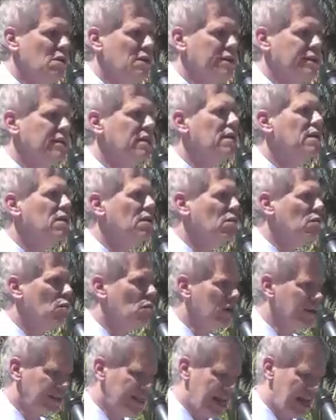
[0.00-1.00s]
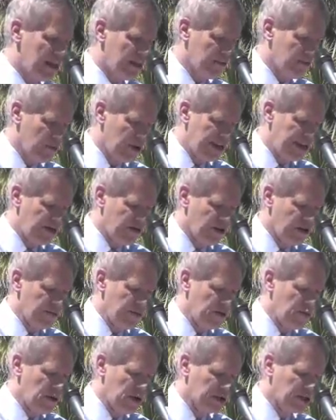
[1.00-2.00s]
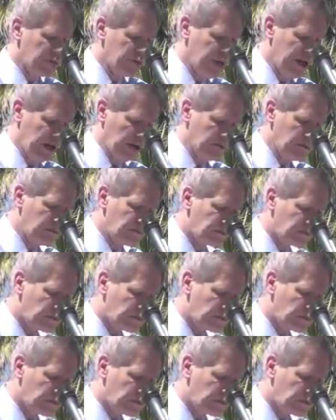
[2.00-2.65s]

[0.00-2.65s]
was that money going to be well spent?